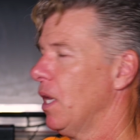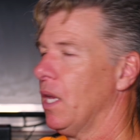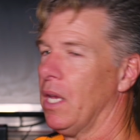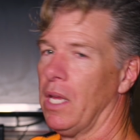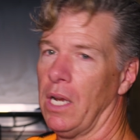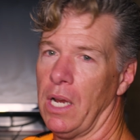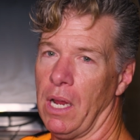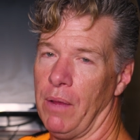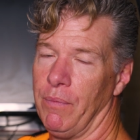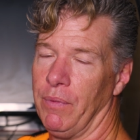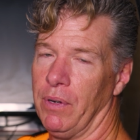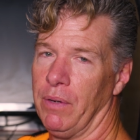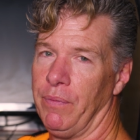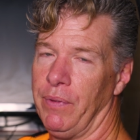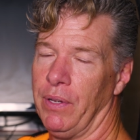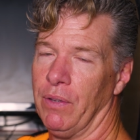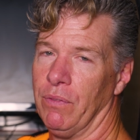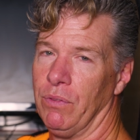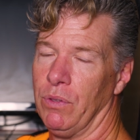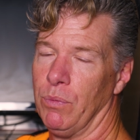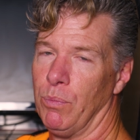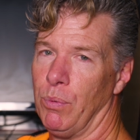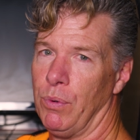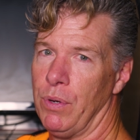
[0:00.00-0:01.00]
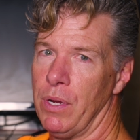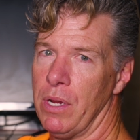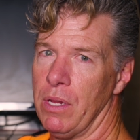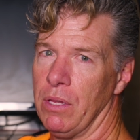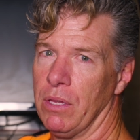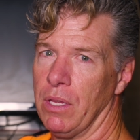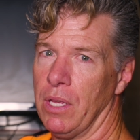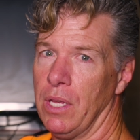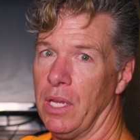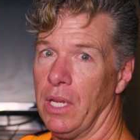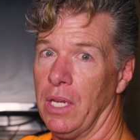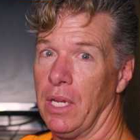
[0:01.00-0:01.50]
And I'm going to be able to breathe.
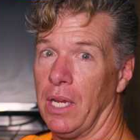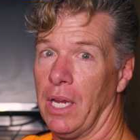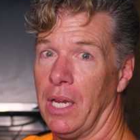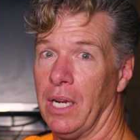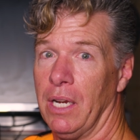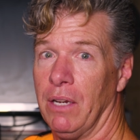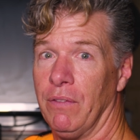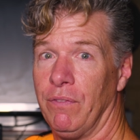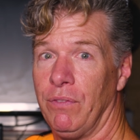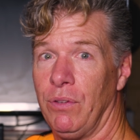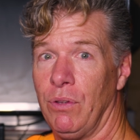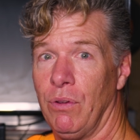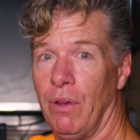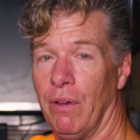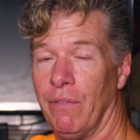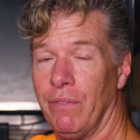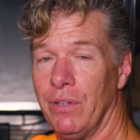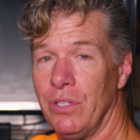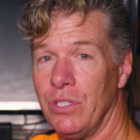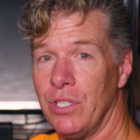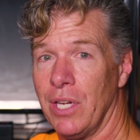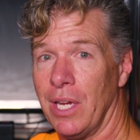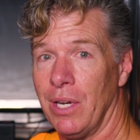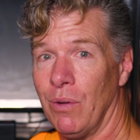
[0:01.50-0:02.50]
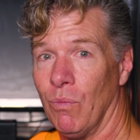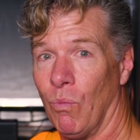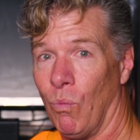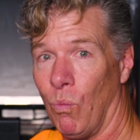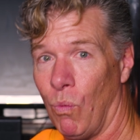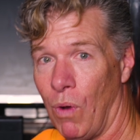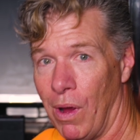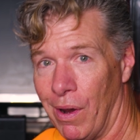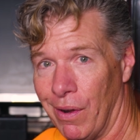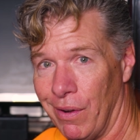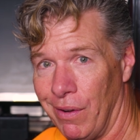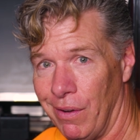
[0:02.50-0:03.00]
And if you have a Gen
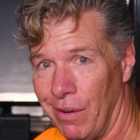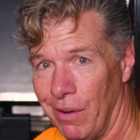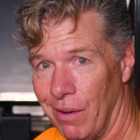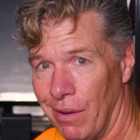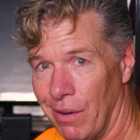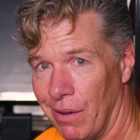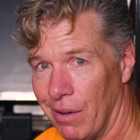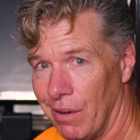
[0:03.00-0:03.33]
1,